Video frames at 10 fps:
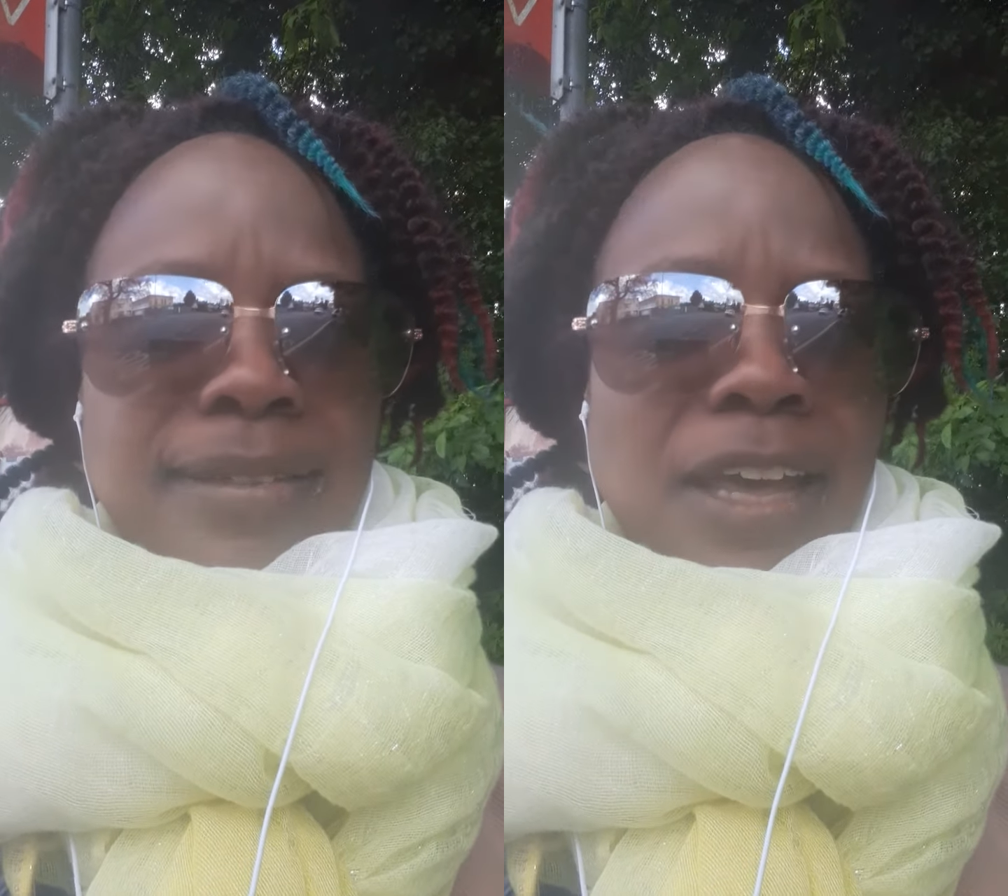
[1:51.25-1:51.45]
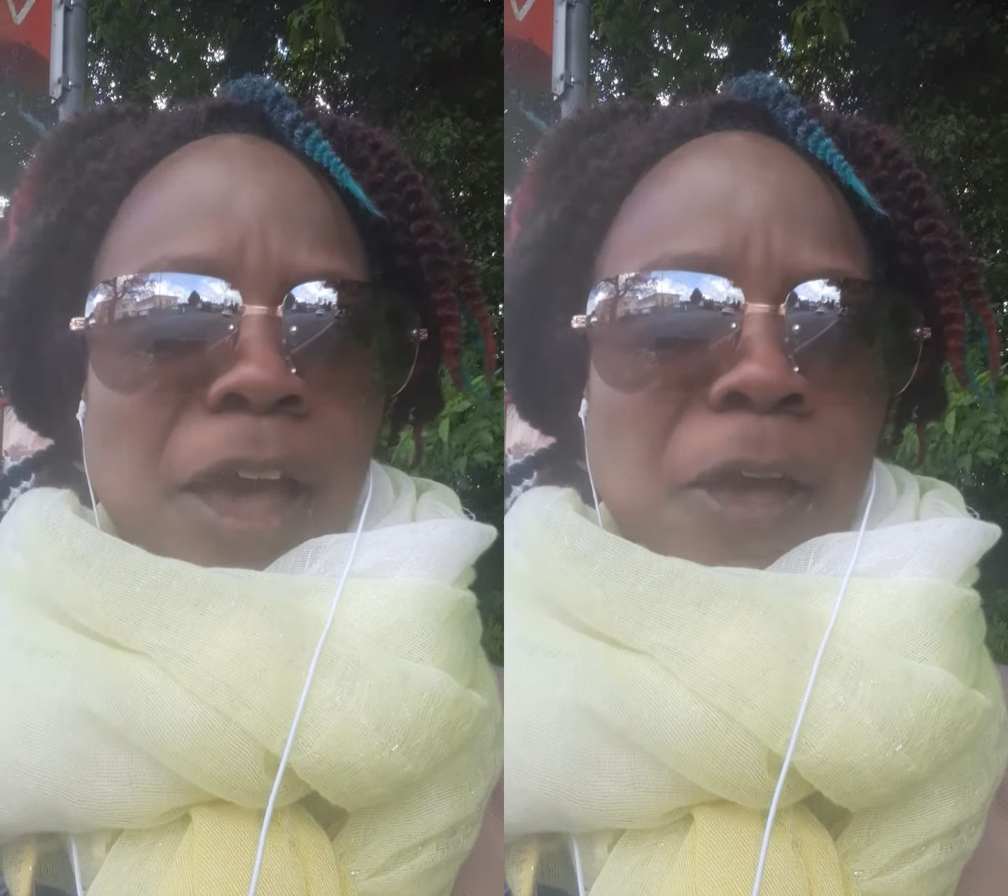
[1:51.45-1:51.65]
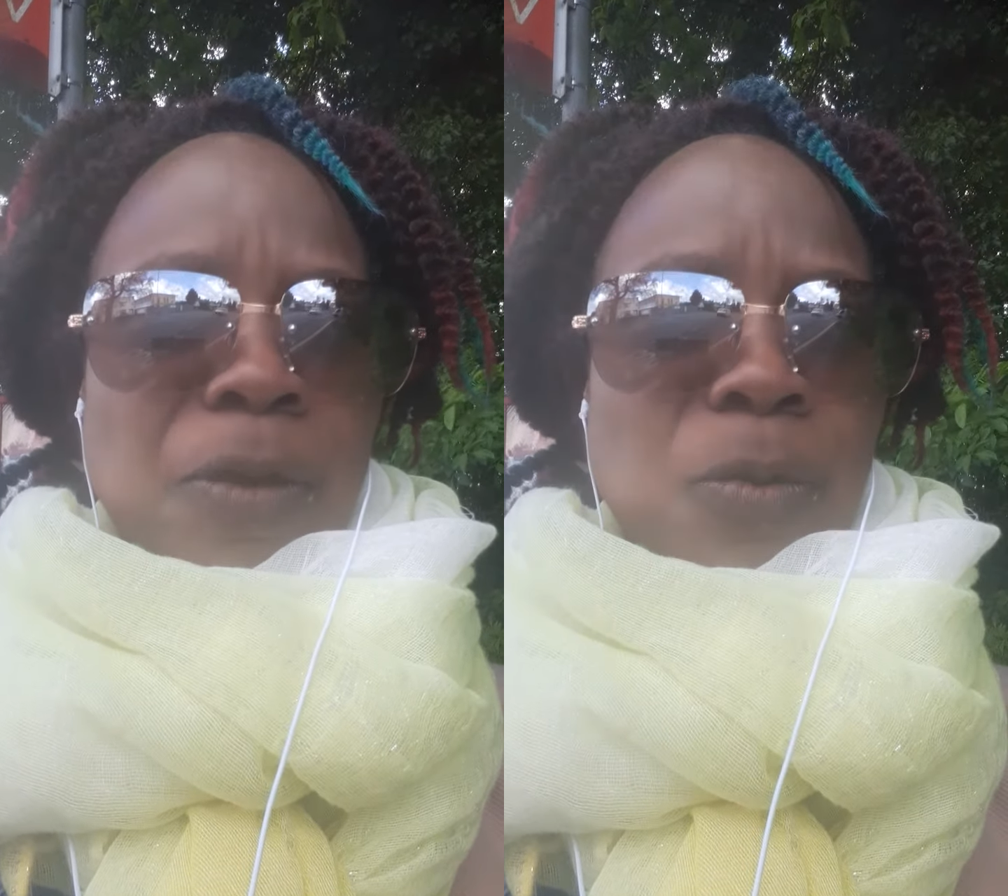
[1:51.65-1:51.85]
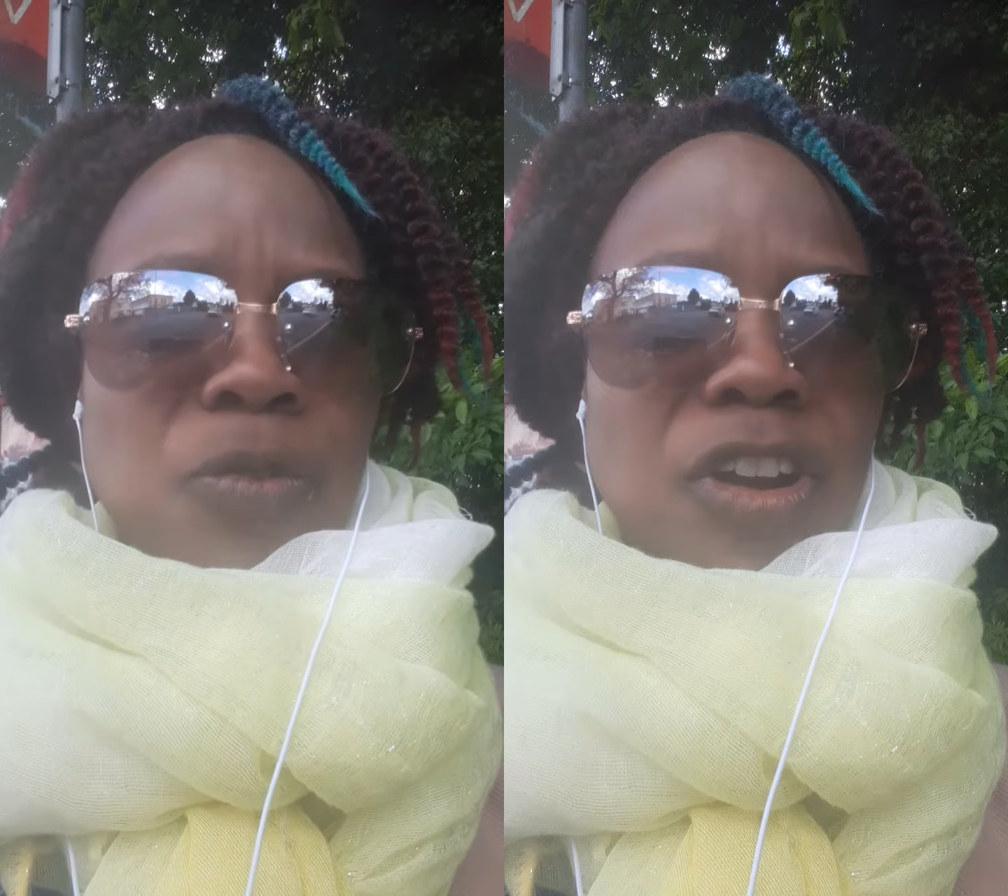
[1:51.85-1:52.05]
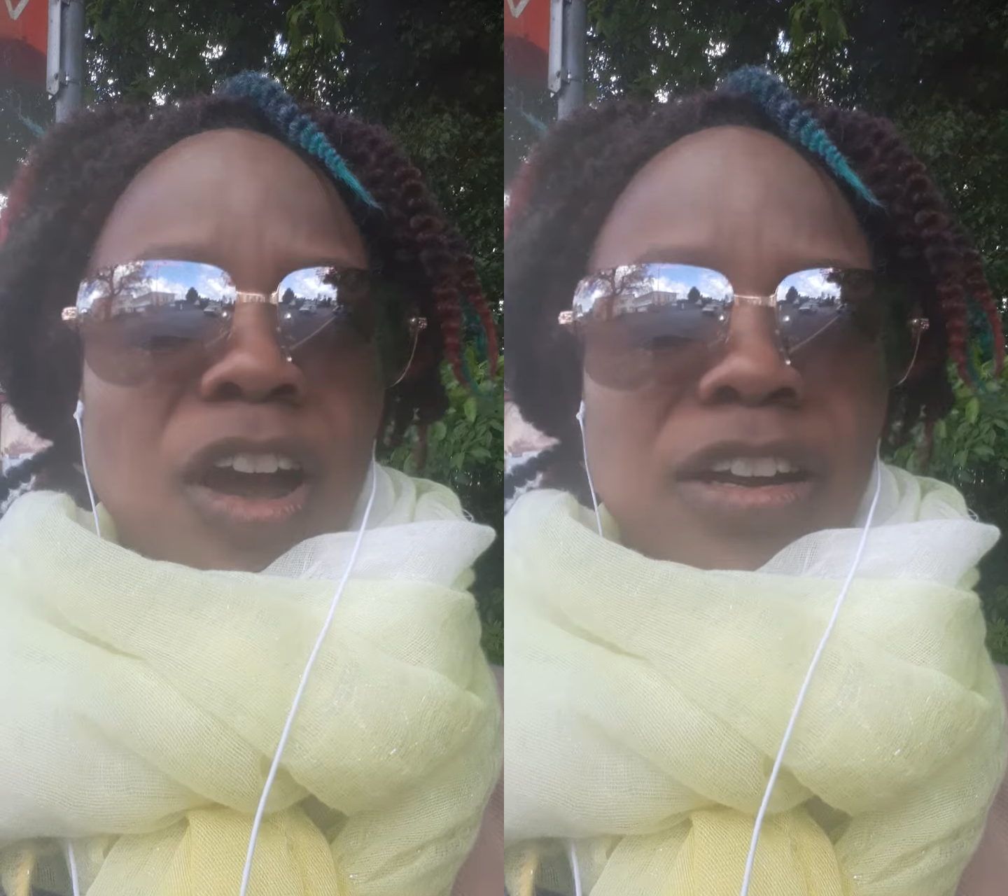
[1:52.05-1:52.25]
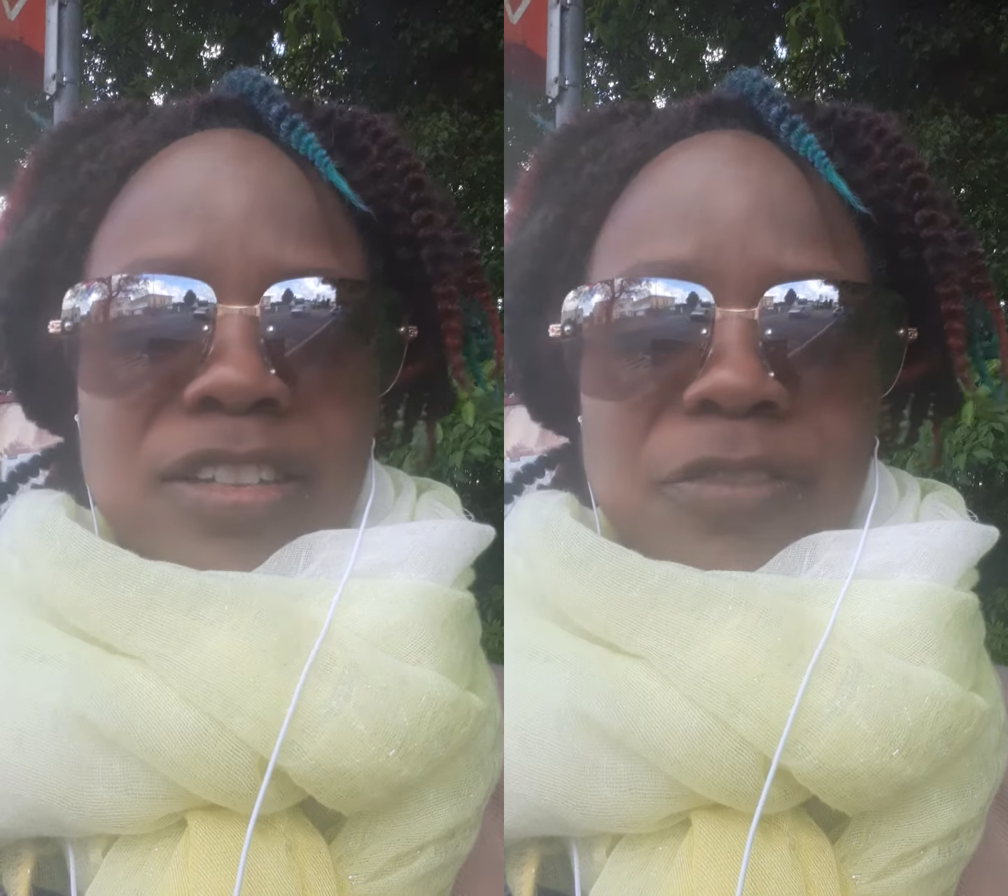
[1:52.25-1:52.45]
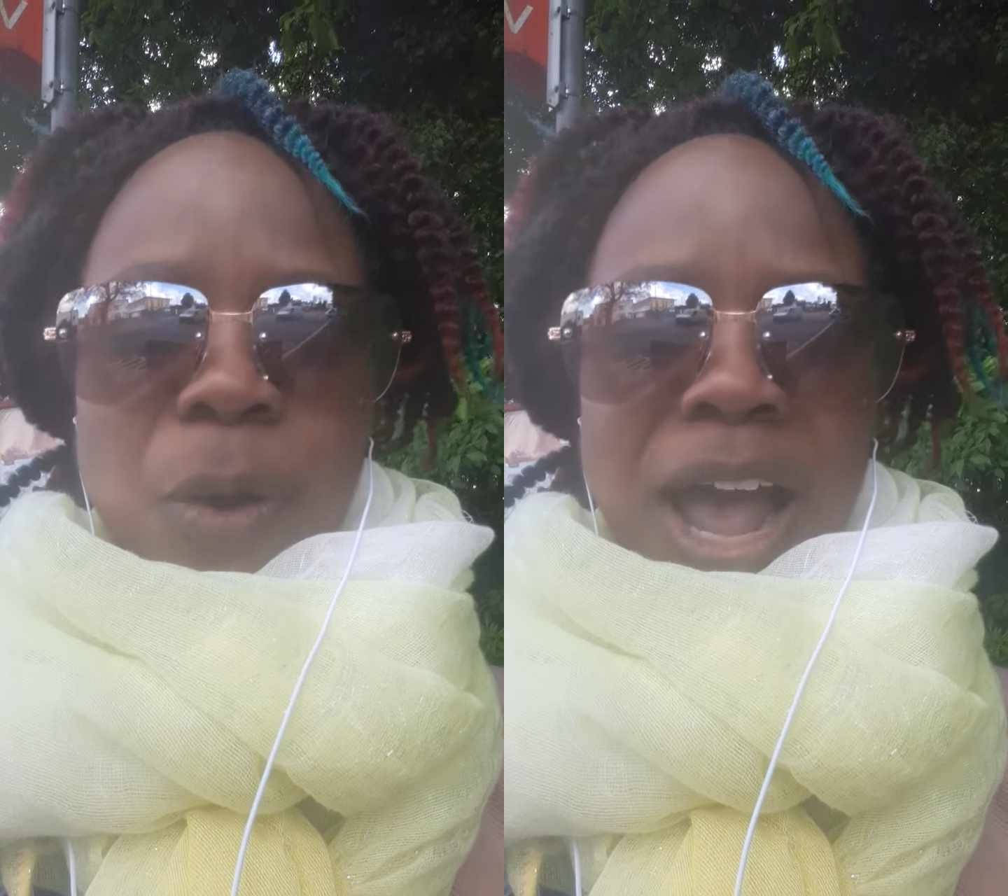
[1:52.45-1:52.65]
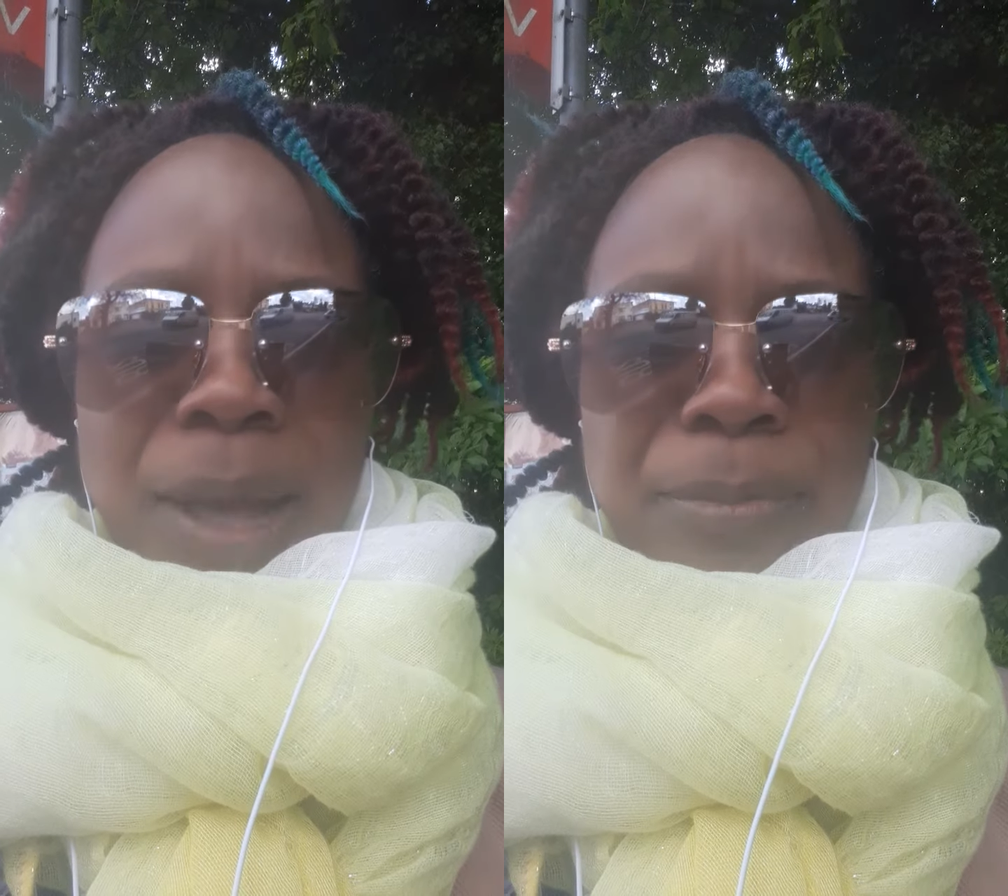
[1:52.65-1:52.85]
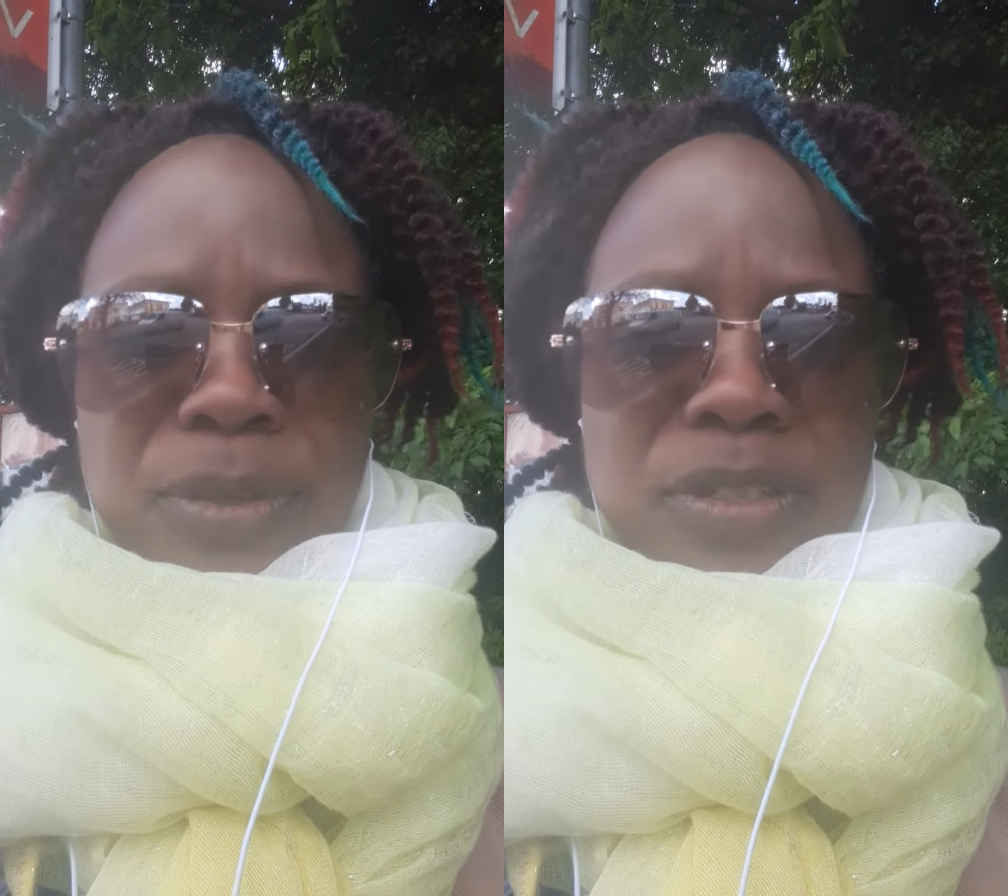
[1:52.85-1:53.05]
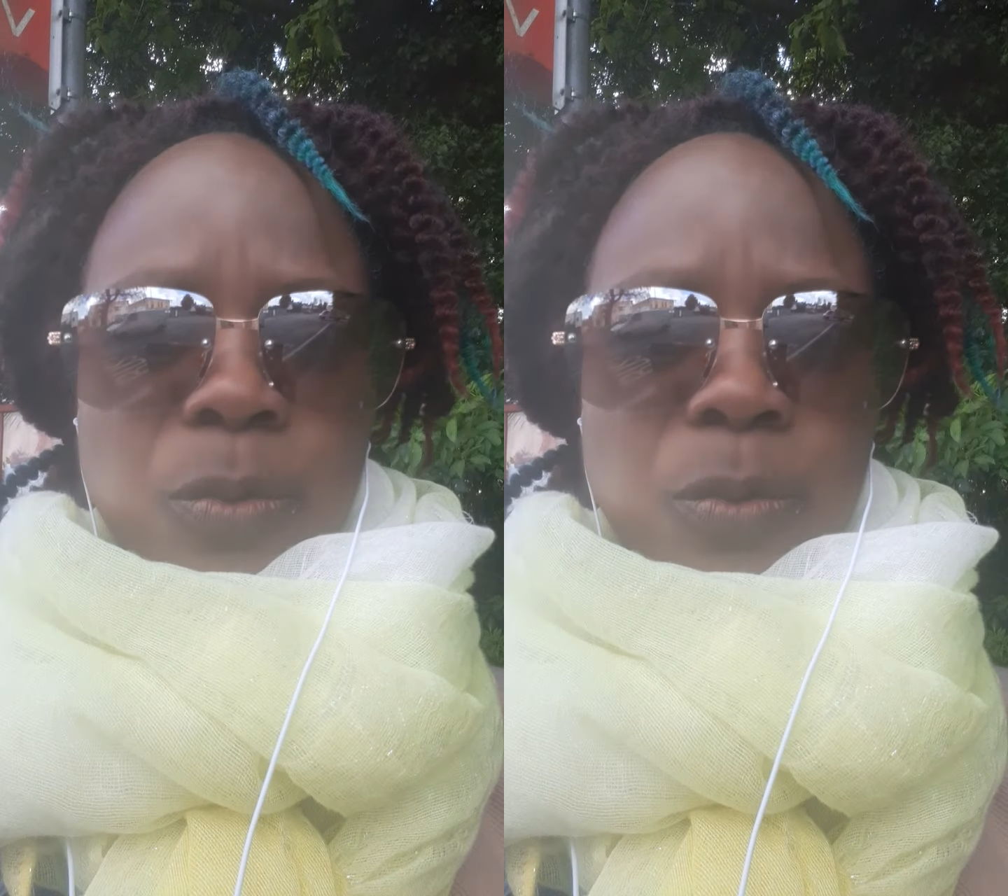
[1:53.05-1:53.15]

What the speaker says: So regardless of what happens,